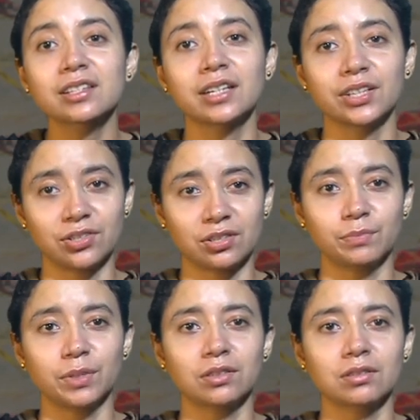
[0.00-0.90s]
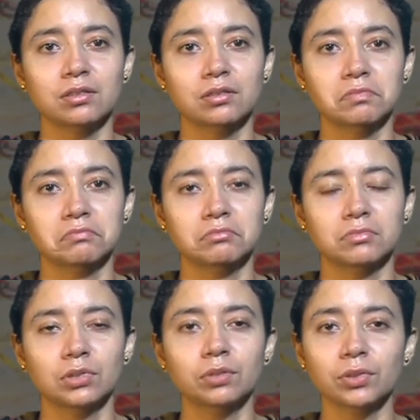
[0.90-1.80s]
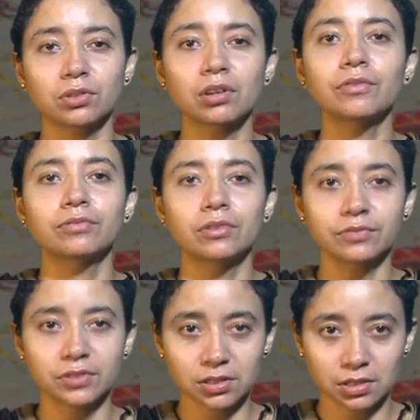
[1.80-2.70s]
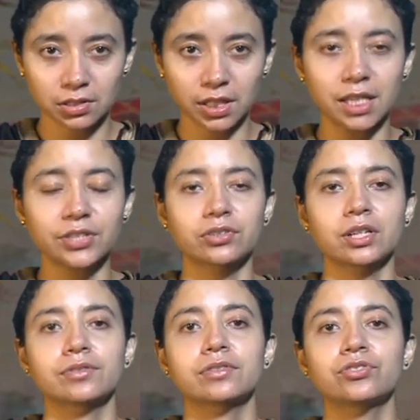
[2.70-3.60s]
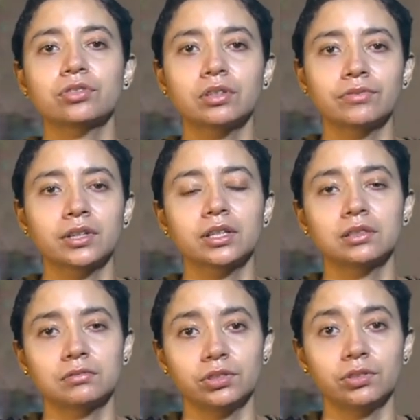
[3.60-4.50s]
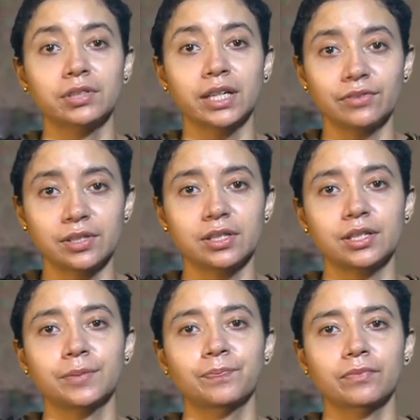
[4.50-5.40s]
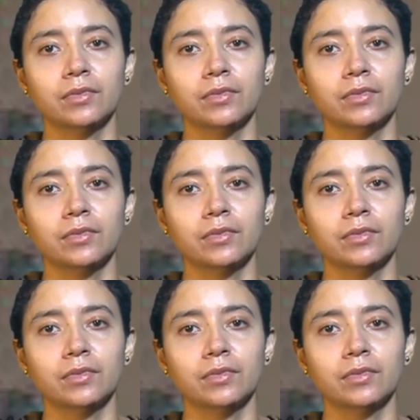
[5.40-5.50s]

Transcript: in nature because of, of the cultural as well as geographical you know diversity